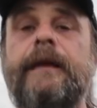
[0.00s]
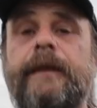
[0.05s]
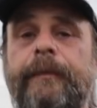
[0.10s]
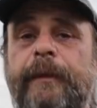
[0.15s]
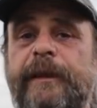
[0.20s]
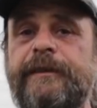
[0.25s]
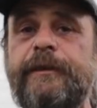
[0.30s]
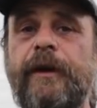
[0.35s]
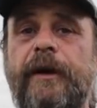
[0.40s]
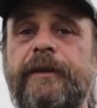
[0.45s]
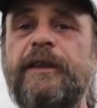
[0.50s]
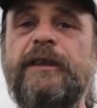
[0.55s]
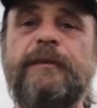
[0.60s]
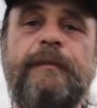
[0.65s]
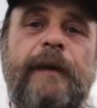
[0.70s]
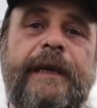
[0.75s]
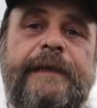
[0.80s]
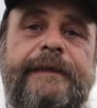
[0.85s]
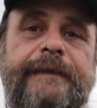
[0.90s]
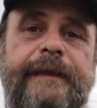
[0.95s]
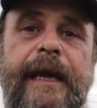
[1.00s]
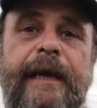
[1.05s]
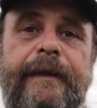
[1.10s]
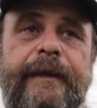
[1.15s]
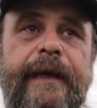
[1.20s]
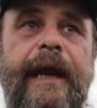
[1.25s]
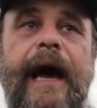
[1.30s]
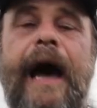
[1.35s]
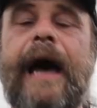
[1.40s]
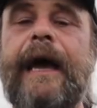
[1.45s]
Let me start this by saying
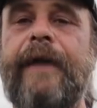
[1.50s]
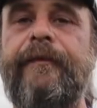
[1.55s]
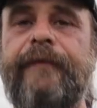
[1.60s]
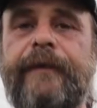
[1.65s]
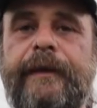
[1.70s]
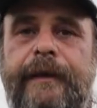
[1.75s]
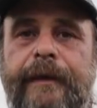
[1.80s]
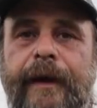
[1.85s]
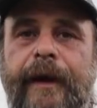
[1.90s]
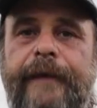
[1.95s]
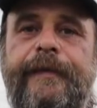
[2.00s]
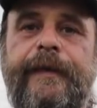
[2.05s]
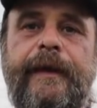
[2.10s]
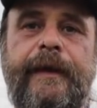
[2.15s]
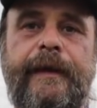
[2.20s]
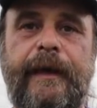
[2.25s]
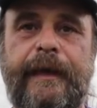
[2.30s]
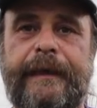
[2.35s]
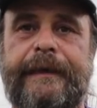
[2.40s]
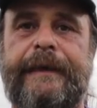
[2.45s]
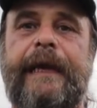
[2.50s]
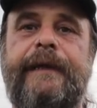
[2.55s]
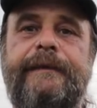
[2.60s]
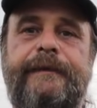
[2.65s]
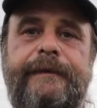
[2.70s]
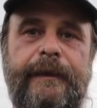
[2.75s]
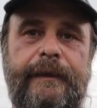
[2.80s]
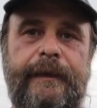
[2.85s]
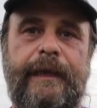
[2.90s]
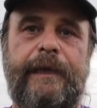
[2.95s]
that I have nothing
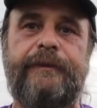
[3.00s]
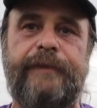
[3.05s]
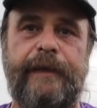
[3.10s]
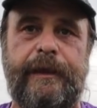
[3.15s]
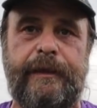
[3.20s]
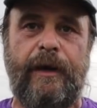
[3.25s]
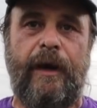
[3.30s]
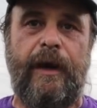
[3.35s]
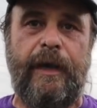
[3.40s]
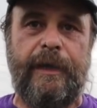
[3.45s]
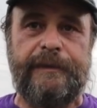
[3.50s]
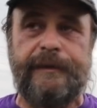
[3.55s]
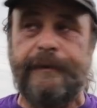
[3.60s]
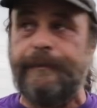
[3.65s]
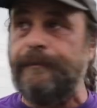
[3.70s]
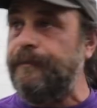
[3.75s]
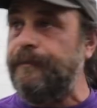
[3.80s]
against electric cars.